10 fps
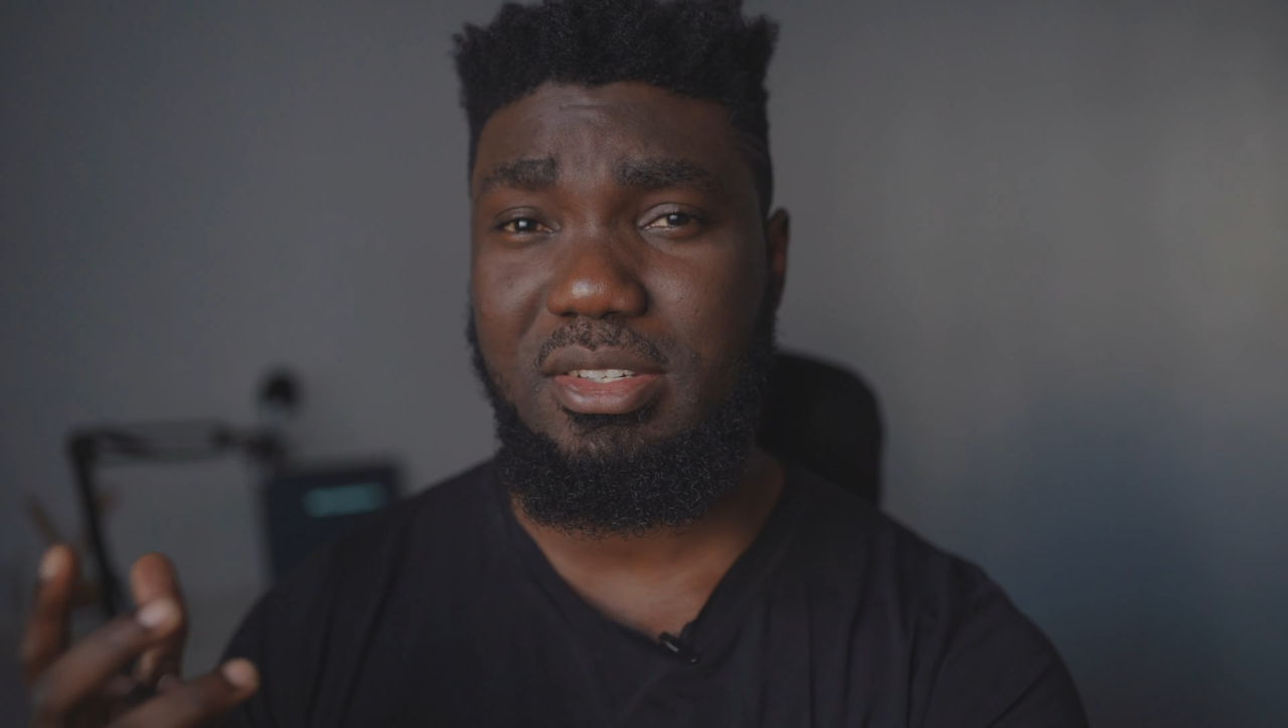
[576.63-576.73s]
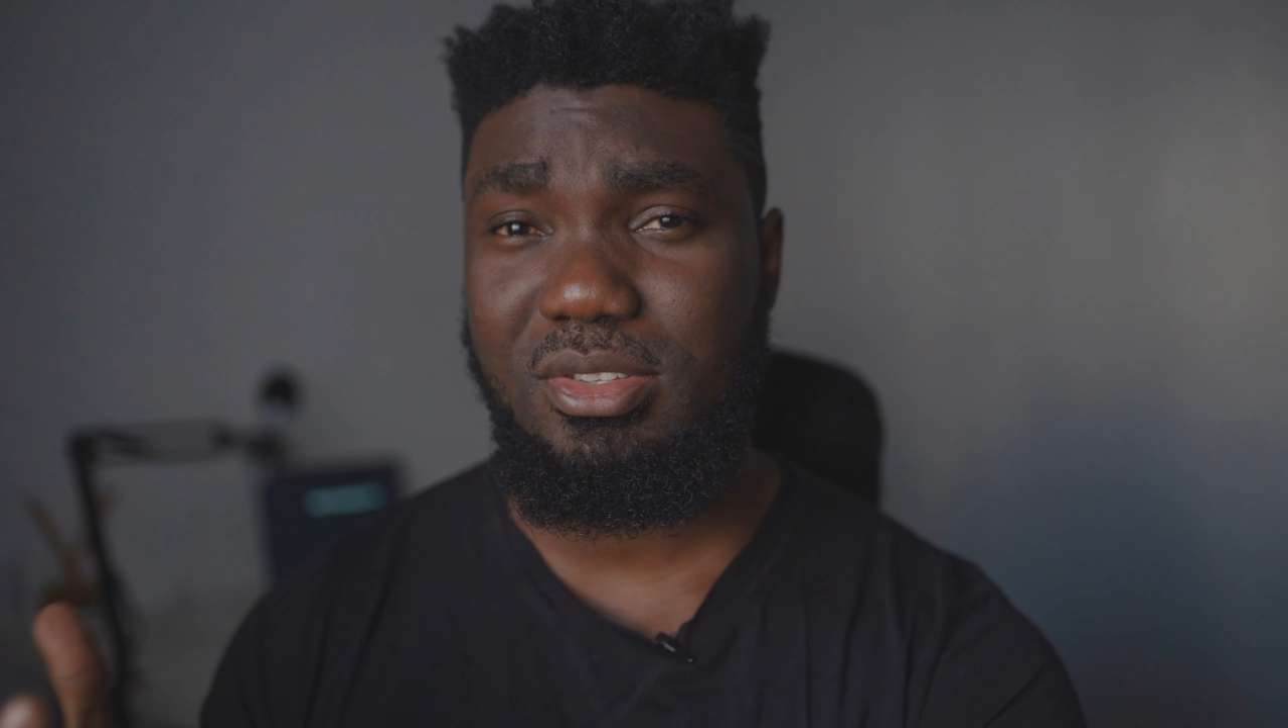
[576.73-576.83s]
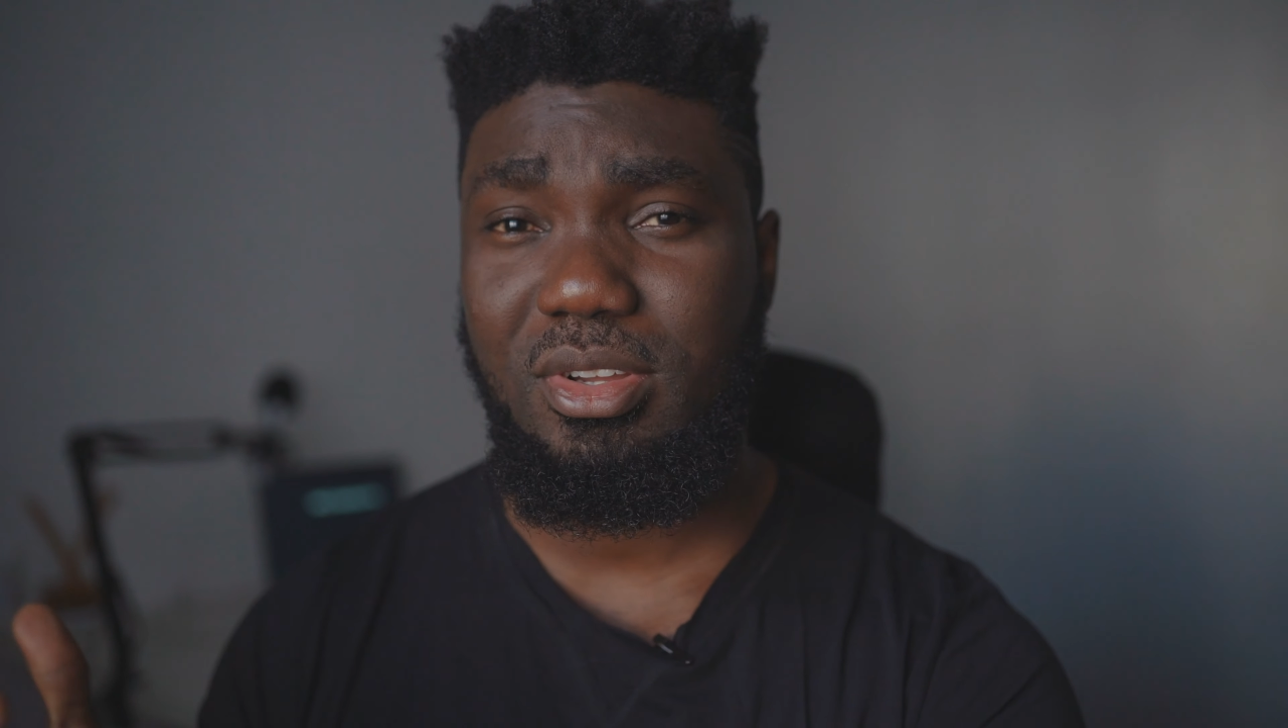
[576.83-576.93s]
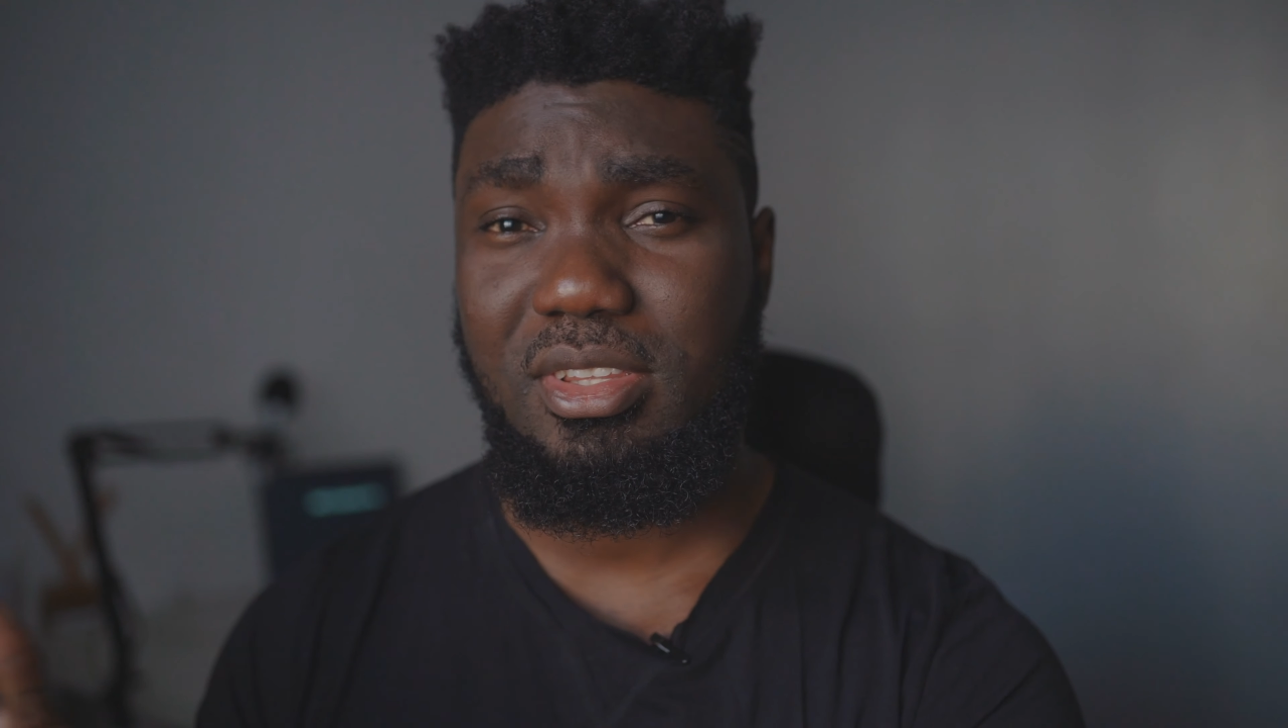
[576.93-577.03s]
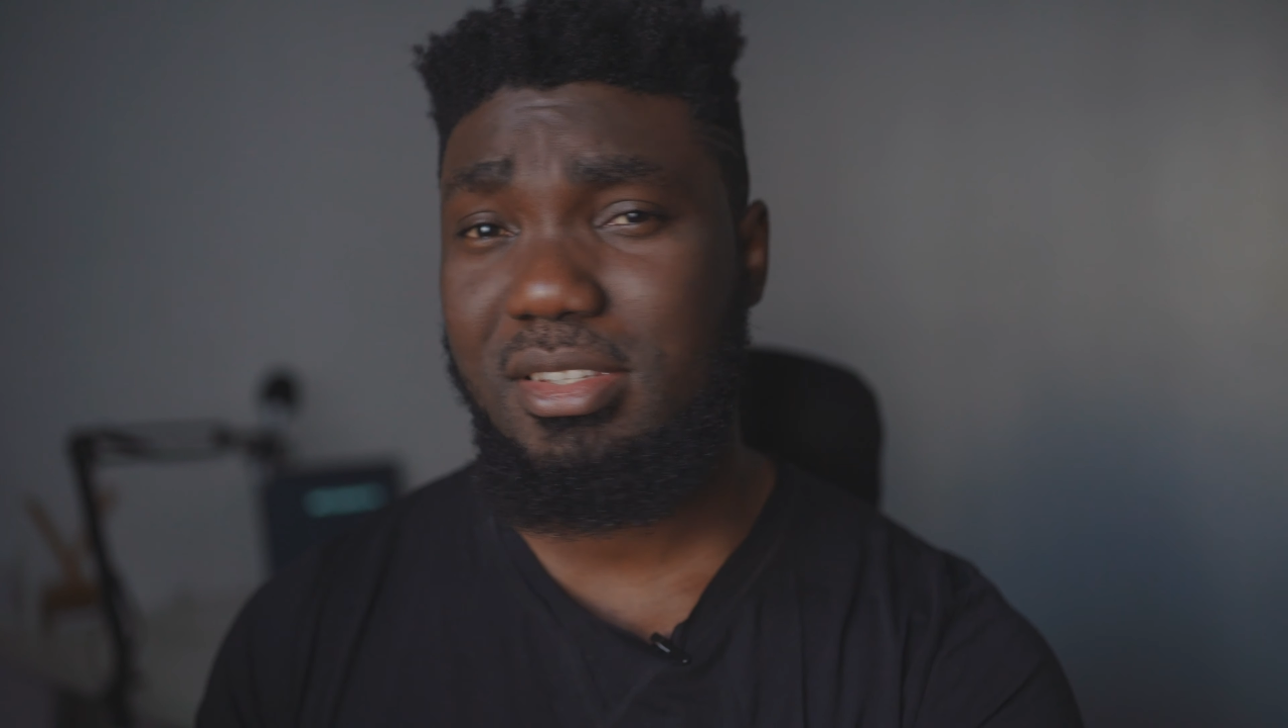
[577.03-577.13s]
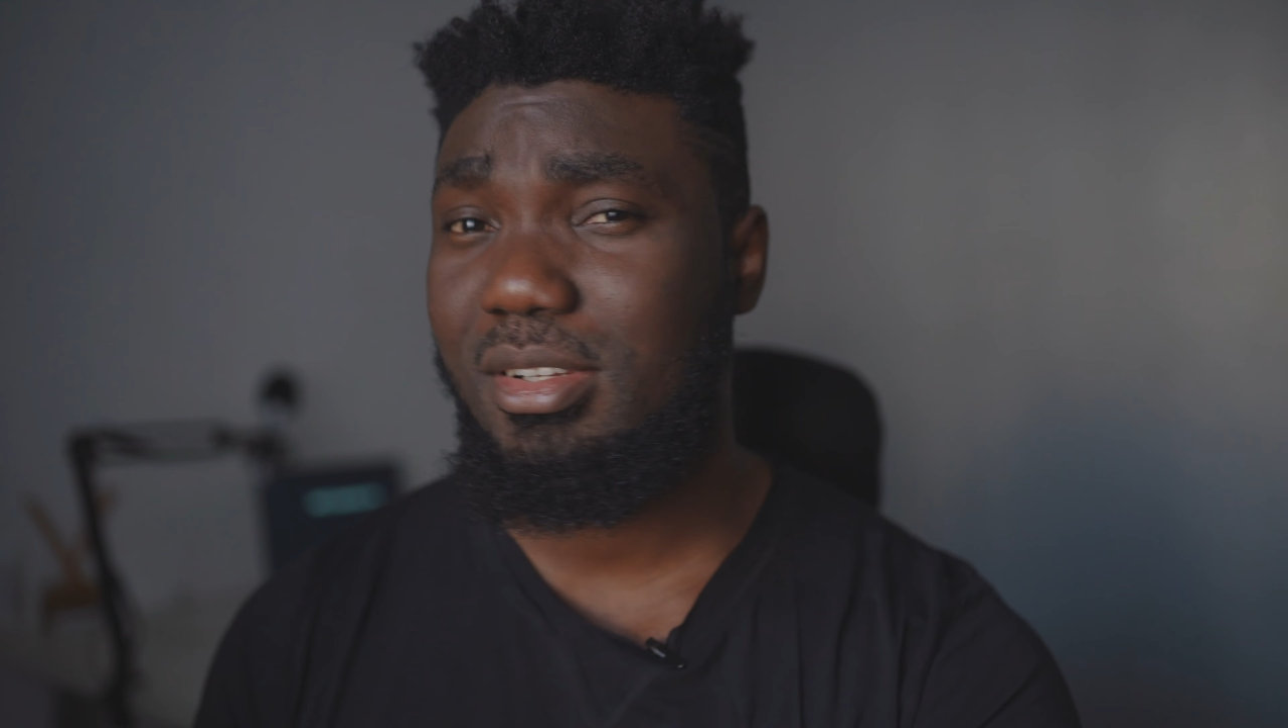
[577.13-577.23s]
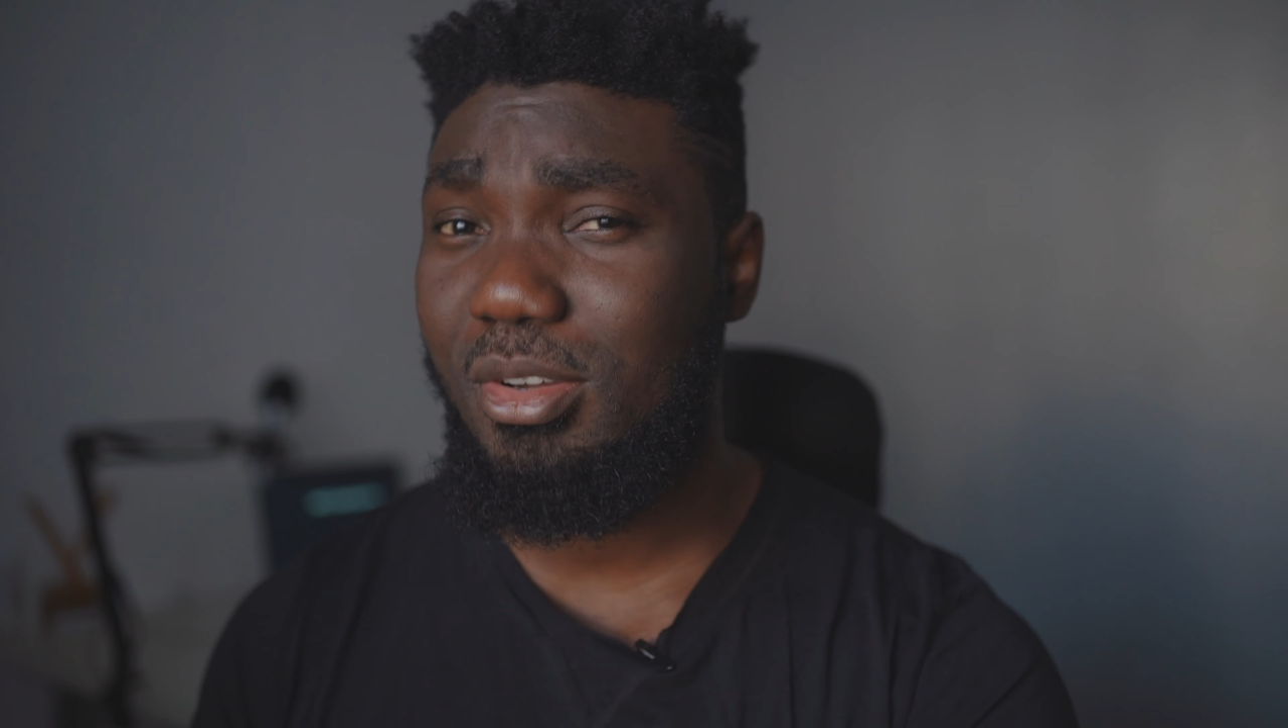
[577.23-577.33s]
not a